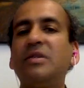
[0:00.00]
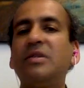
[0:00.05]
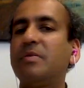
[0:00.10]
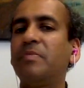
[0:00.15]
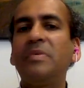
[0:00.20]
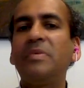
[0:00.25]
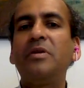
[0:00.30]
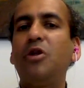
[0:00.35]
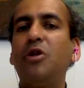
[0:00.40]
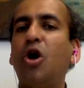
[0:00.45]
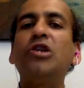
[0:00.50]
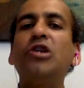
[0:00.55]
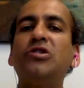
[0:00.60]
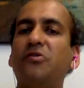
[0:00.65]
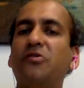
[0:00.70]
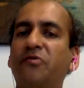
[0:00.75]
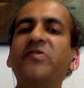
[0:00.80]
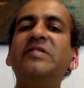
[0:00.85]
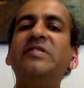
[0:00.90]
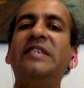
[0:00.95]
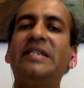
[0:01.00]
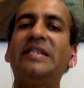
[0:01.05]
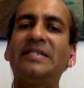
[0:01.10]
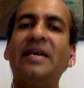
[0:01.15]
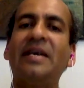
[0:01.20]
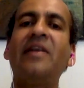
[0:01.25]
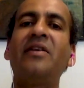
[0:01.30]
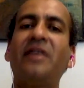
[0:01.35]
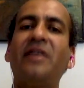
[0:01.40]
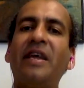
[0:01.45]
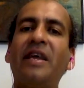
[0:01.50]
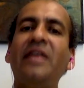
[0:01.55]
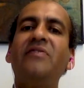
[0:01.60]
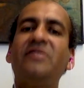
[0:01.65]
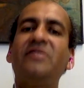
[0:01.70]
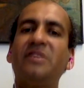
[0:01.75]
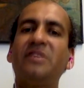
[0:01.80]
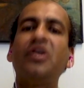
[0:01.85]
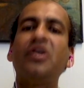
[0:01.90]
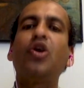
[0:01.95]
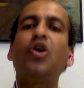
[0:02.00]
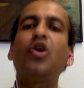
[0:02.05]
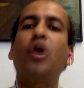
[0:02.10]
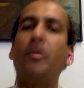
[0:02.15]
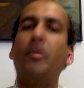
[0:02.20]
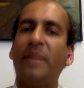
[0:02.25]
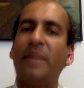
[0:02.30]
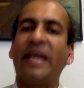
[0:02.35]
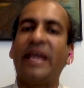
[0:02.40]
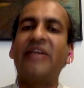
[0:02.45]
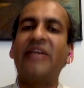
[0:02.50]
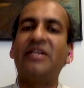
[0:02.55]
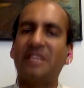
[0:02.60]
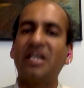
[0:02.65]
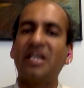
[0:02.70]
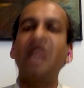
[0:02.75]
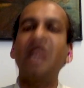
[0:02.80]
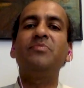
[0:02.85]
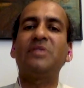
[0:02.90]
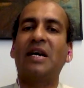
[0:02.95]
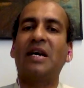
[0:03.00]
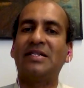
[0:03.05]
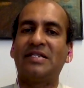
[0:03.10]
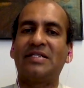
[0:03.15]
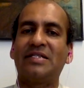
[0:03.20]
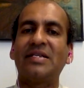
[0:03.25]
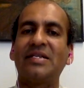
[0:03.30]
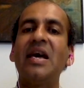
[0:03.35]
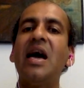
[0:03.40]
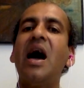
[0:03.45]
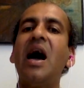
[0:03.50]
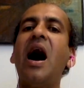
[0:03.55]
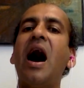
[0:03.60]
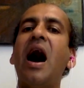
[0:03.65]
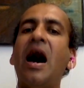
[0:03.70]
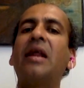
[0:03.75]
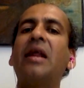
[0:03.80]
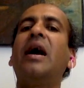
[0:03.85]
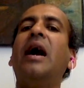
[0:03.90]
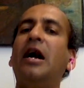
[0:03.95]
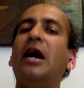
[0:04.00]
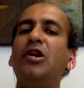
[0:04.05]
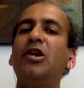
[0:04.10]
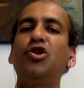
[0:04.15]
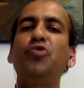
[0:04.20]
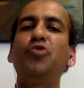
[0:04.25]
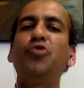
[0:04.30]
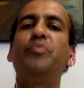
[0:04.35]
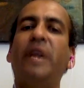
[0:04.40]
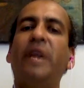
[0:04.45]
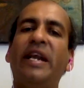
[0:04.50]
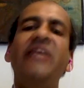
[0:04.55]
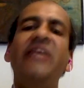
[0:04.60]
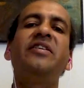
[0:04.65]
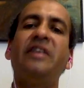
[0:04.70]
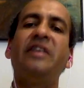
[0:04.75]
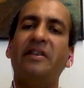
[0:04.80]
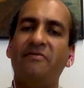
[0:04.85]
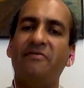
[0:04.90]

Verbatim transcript: are laws of physics, and in certain complicated circumstances are hard to predict in